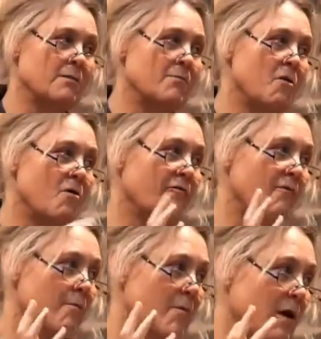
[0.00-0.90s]
more
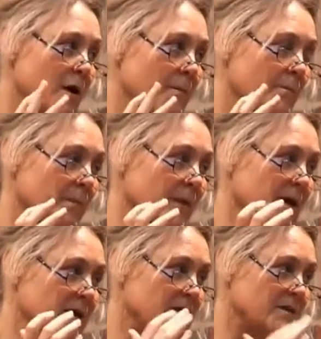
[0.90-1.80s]
from
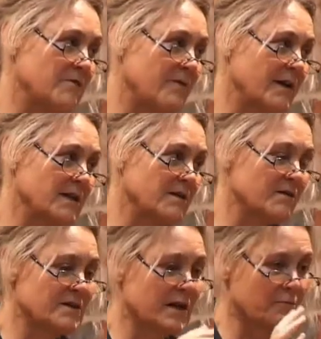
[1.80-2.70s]
the
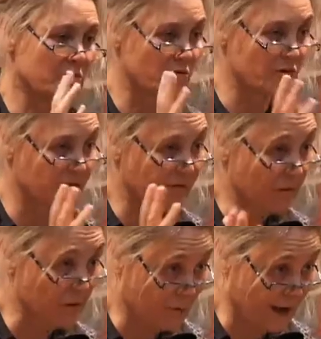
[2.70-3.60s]
theoretical side, but also
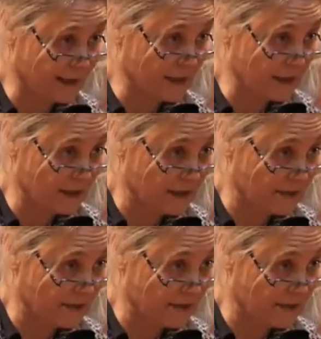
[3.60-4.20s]
from the practices.